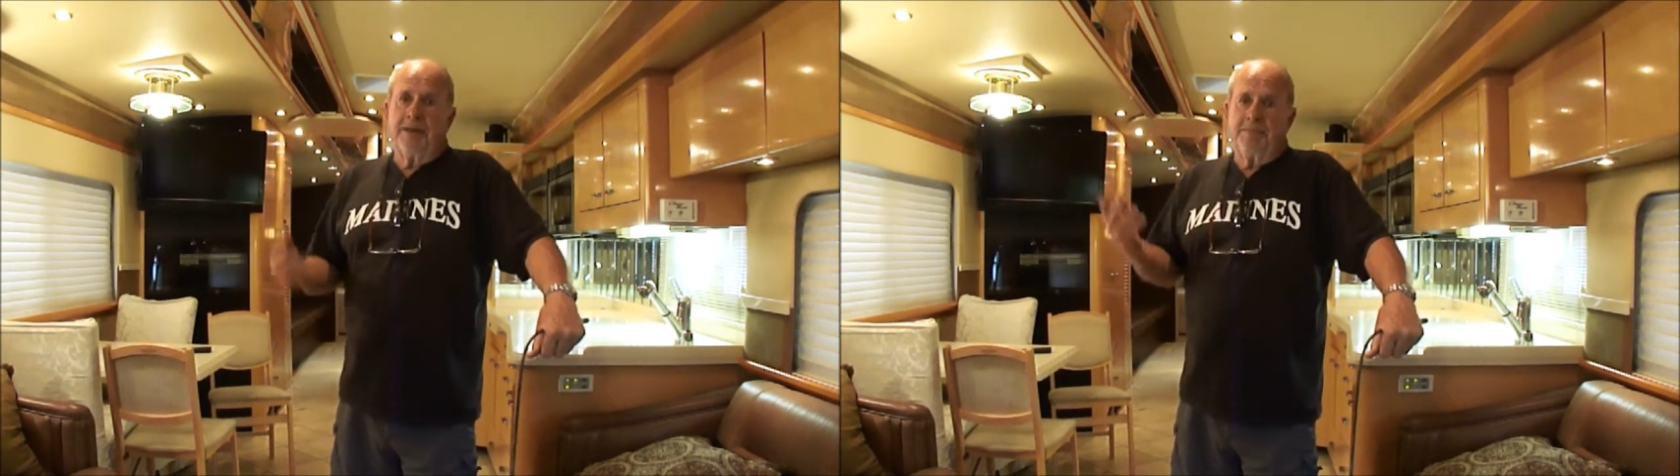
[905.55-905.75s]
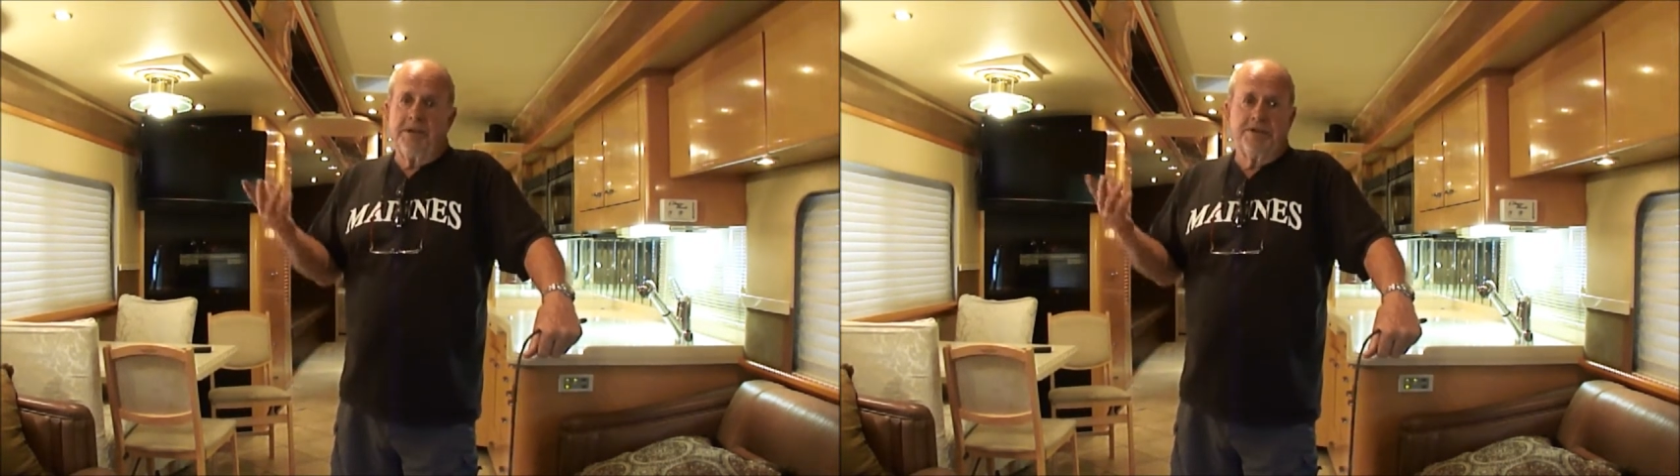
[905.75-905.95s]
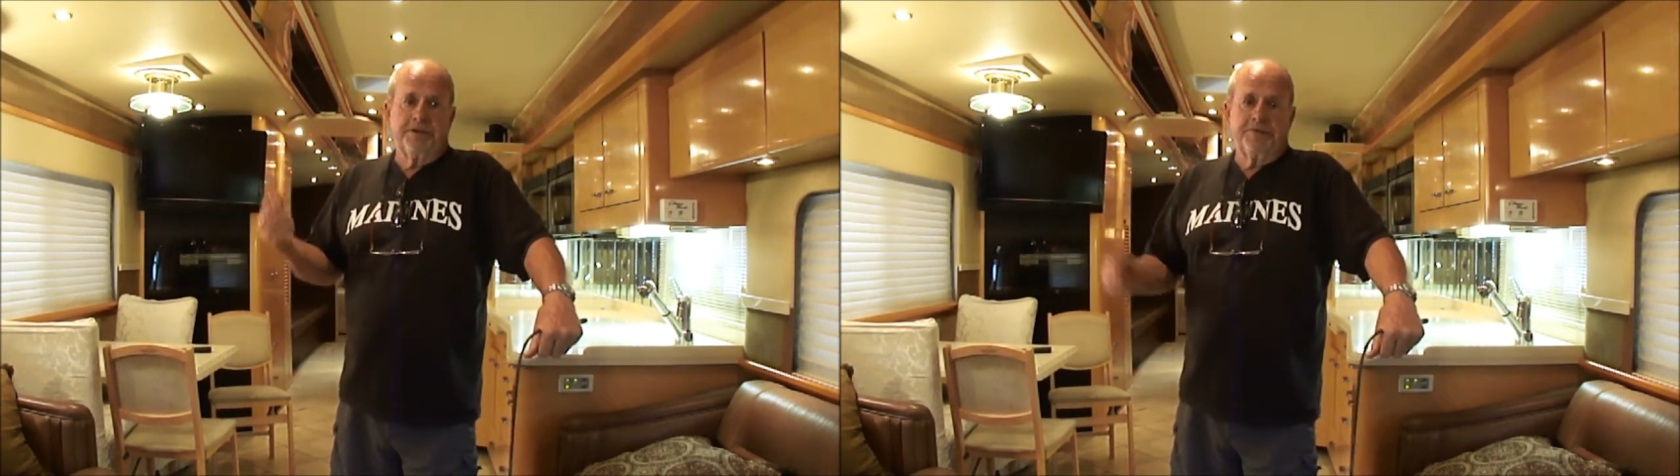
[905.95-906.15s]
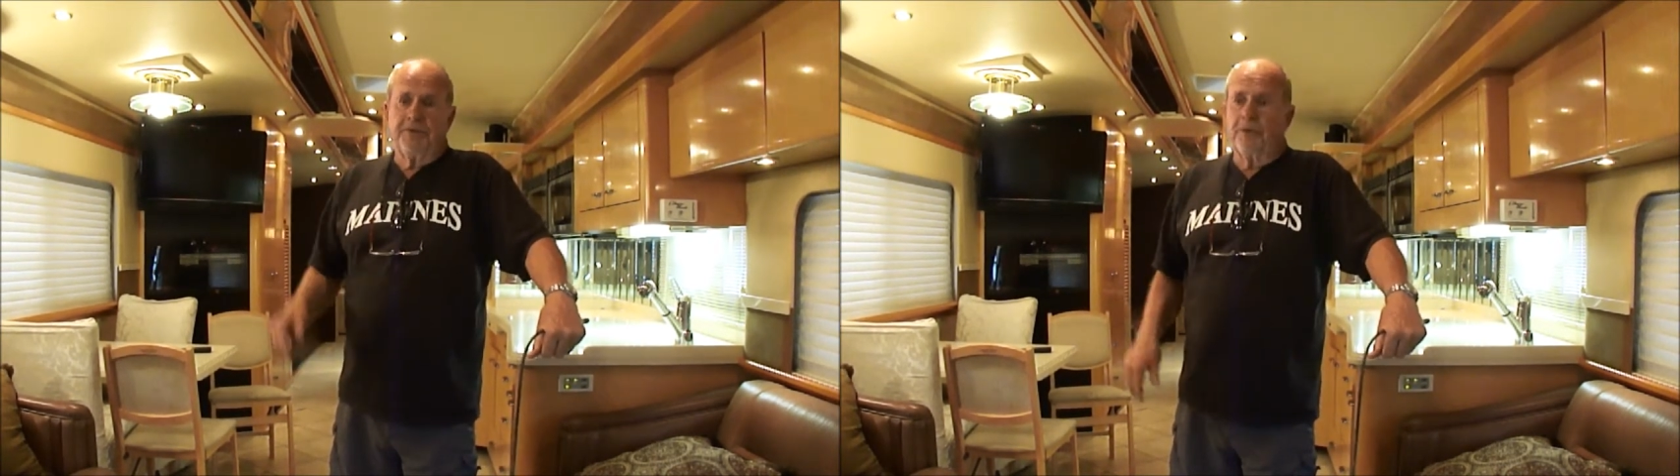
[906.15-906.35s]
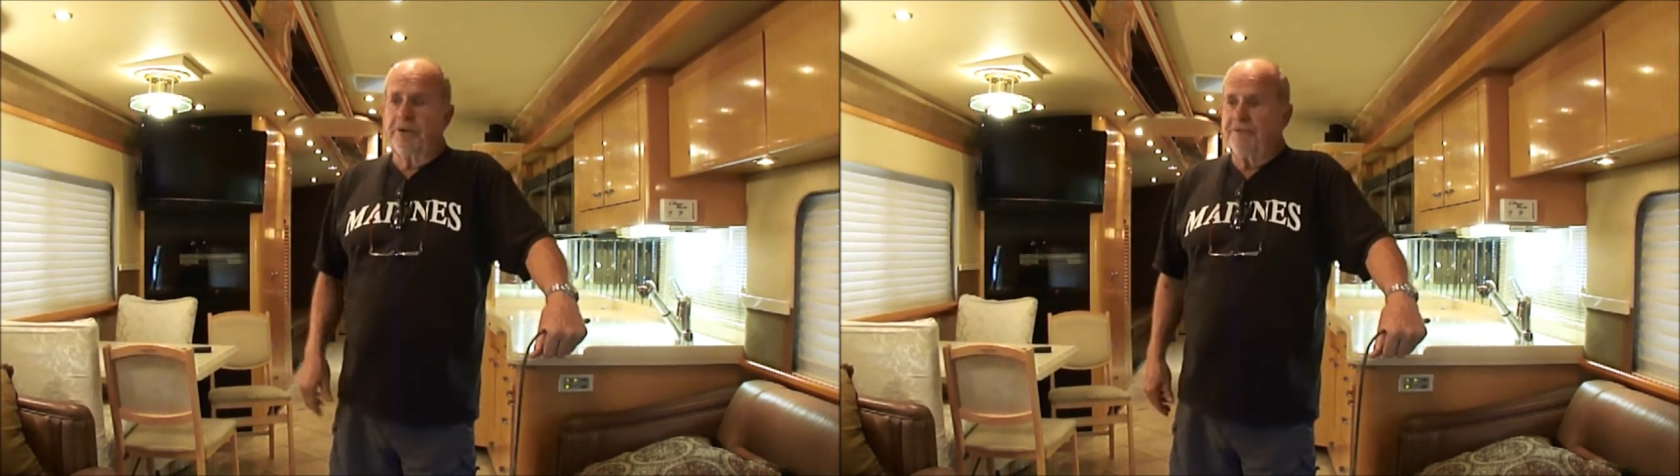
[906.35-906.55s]
That means it's
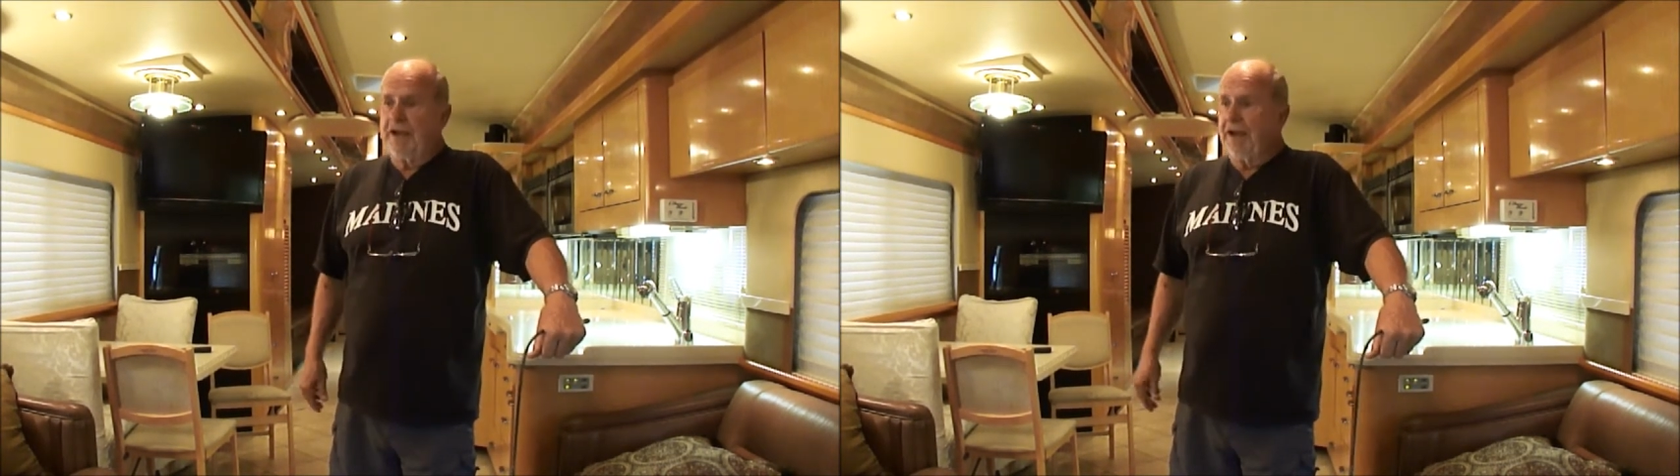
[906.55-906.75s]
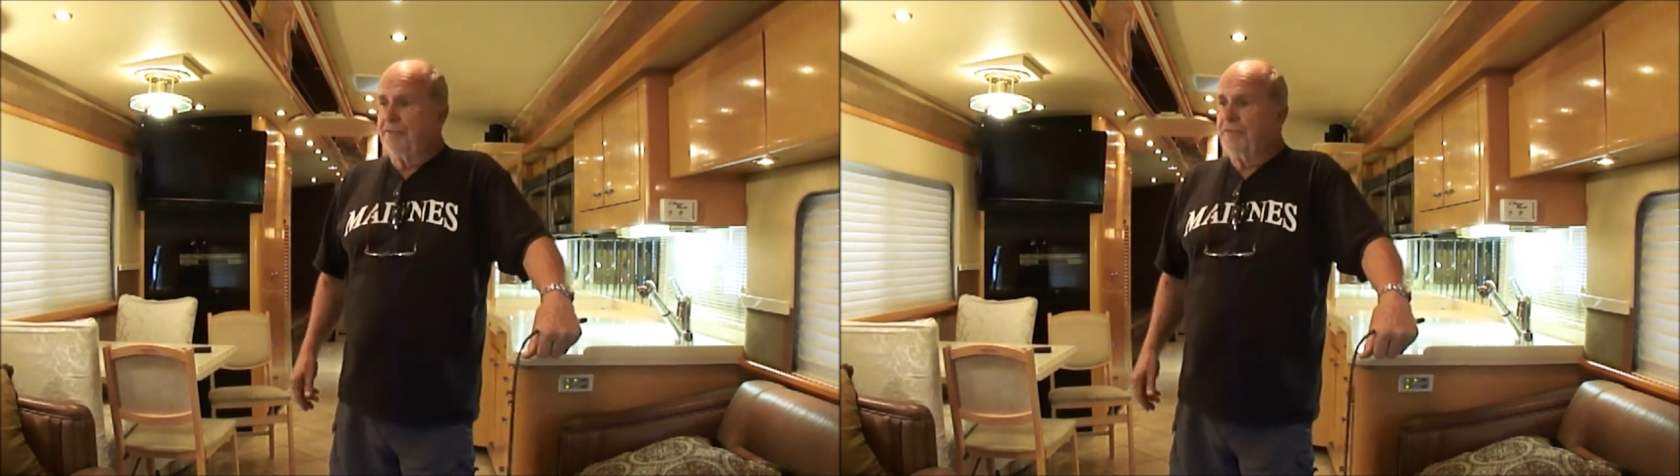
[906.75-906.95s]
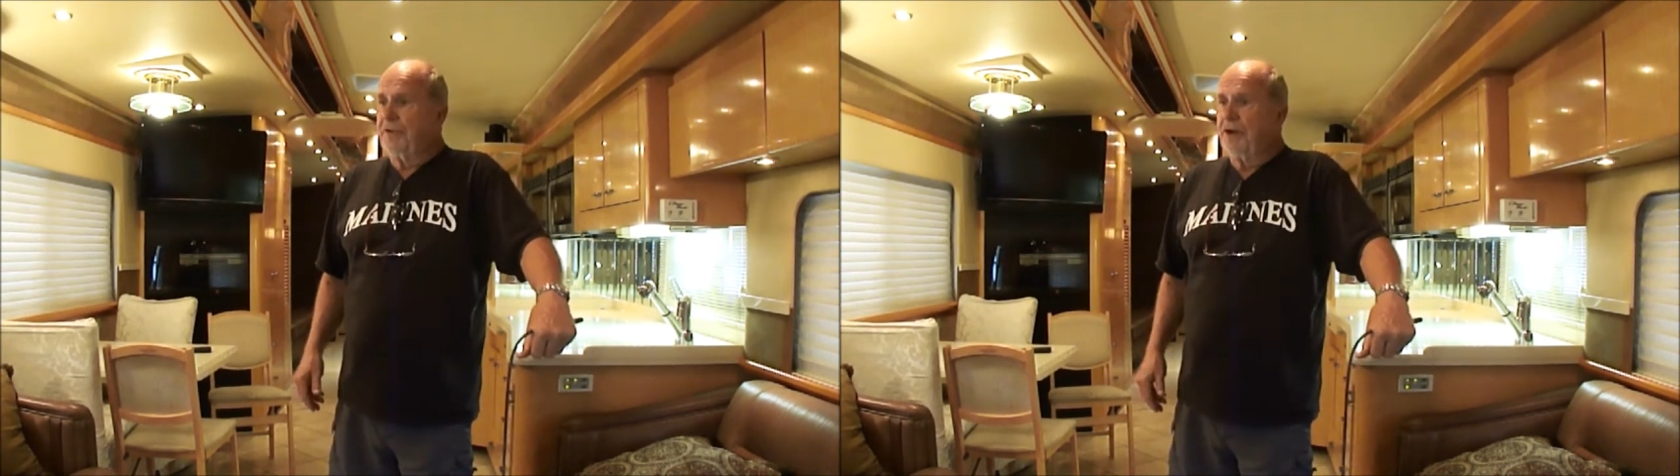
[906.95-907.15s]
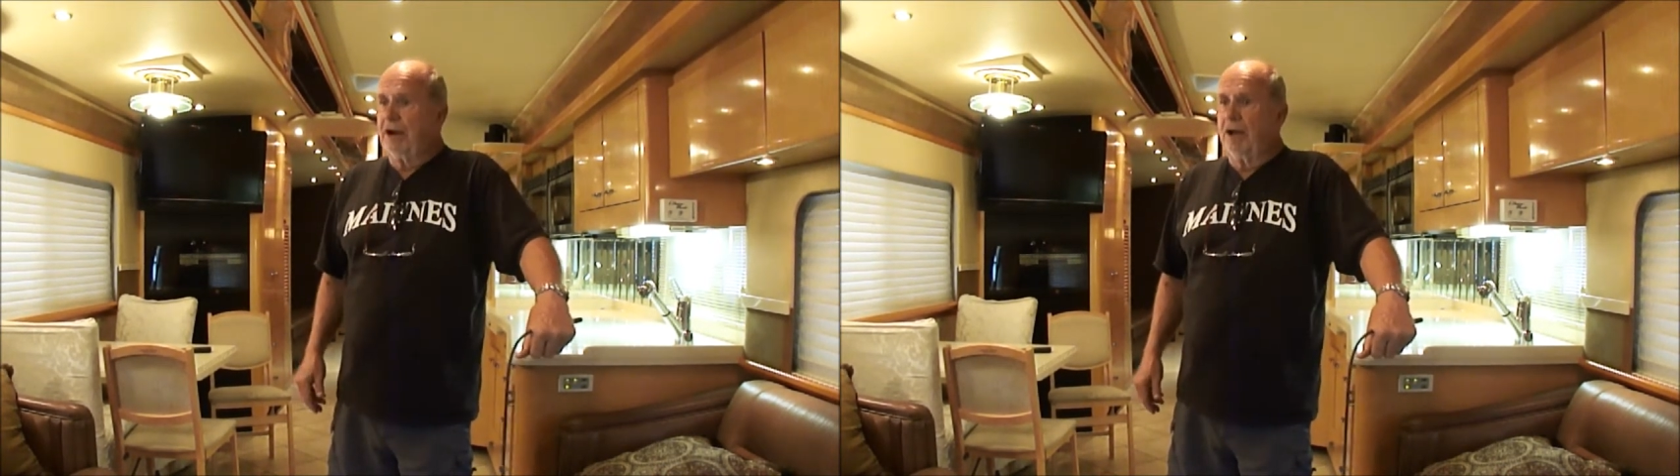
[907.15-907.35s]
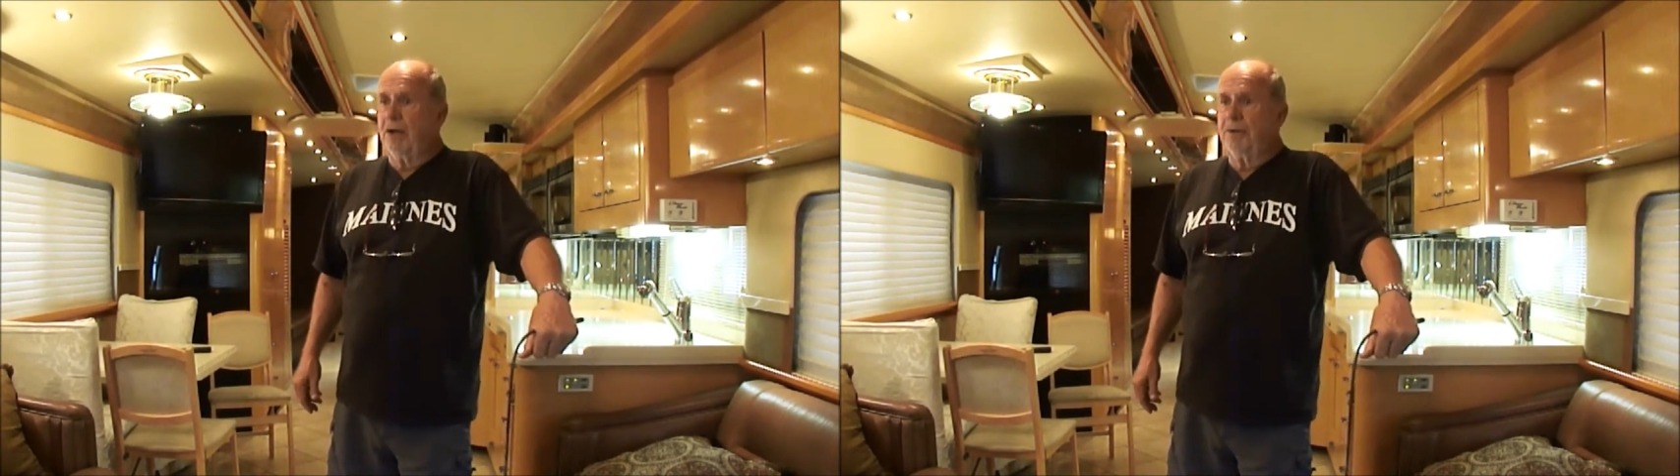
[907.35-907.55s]
45 foot
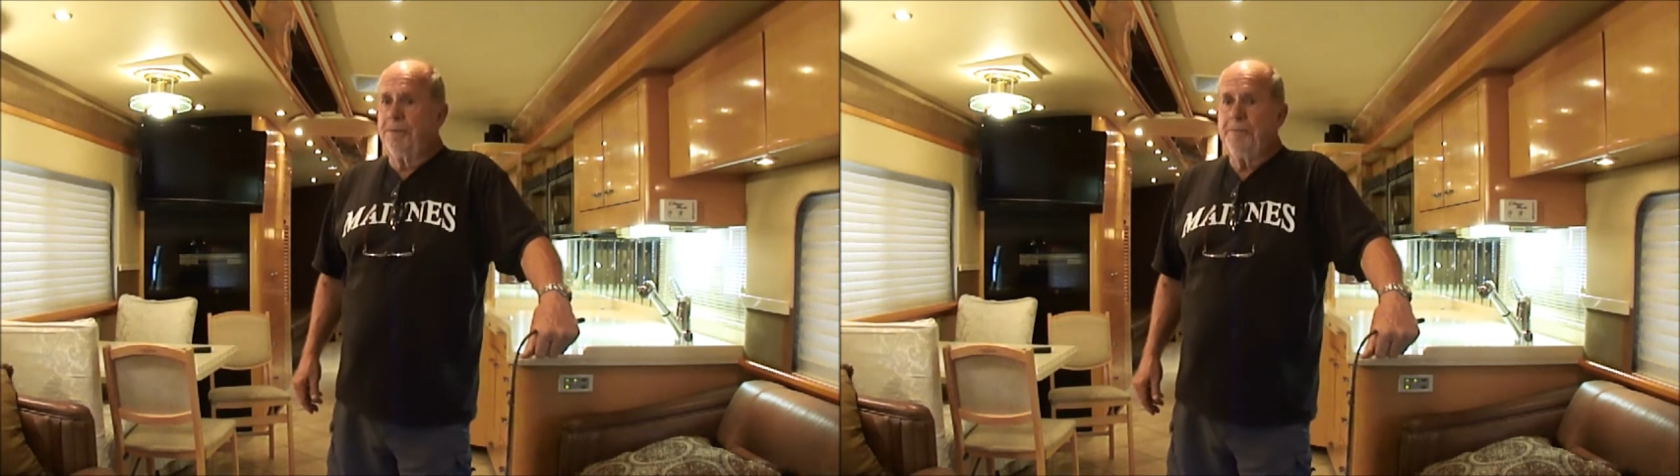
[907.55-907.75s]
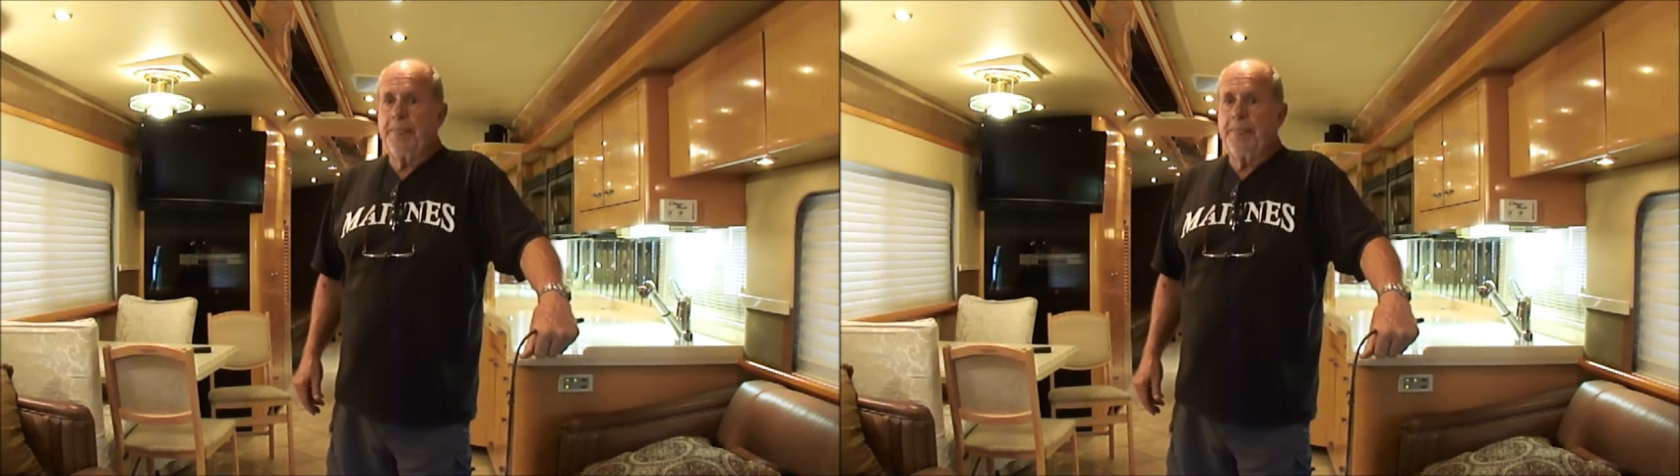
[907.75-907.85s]
long.